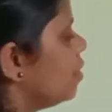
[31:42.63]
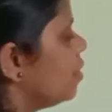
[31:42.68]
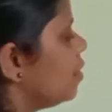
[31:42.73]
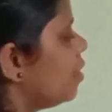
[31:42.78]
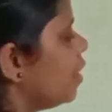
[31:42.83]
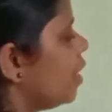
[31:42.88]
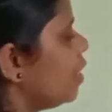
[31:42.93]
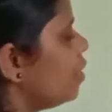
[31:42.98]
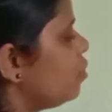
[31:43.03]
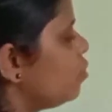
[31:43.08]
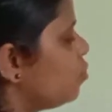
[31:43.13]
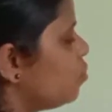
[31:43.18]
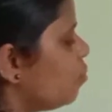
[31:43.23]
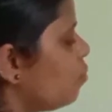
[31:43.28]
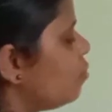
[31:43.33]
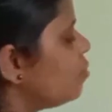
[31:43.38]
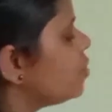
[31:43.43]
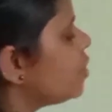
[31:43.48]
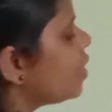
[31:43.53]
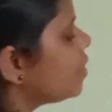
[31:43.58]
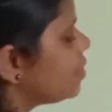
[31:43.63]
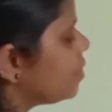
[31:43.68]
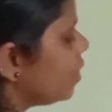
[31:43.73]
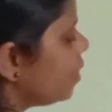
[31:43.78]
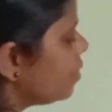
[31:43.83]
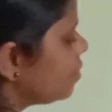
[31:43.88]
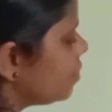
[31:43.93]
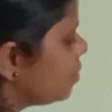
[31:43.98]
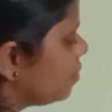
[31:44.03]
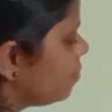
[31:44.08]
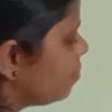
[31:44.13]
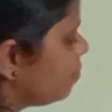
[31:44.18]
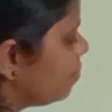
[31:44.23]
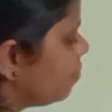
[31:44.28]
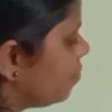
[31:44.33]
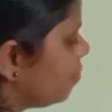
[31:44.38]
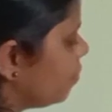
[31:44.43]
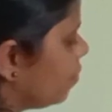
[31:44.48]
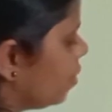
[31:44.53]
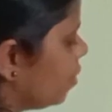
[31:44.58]
3 2s are 6.
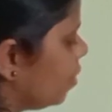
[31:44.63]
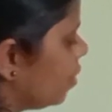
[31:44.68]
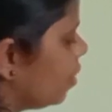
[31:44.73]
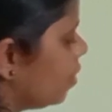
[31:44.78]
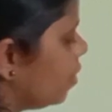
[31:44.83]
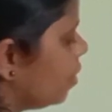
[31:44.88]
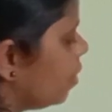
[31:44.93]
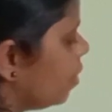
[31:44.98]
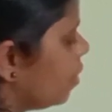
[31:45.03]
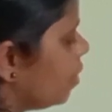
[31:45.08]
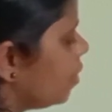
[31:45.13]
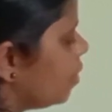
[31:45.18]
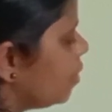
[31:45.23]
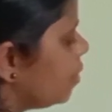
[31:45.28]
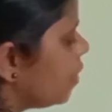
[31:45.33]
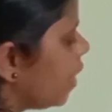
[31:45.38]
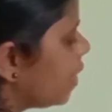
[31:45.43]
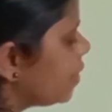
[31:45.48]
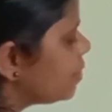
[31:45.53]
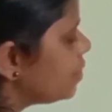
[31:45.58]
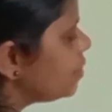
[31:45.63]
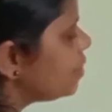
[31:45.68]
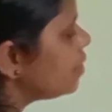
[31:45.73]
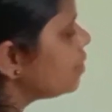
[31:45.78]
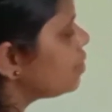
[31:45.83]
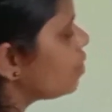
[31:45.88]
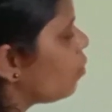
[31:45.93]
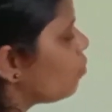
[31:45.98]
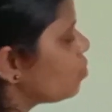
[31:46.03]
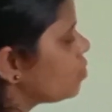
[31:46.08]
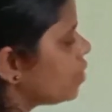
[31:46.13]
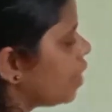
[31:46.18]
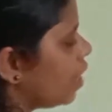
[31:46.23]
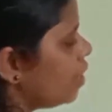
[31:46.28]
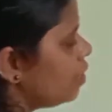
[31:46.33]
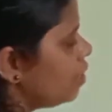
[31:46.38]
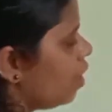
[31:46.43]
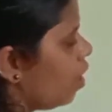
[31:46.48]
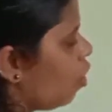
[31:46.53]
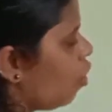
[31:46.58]
X it is
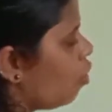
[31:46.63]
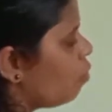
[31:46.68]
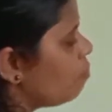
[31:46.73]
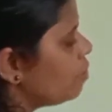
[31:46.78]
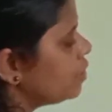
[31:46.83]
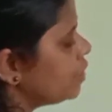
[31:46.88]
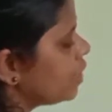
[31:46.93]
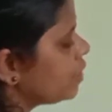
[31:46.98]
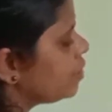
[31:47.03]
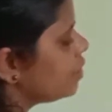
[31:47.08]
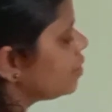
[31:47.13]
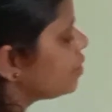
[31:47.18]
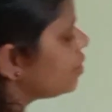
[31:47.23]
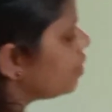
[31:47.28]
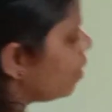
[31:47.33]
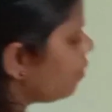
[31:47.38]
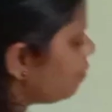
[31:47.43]
outside. How much x is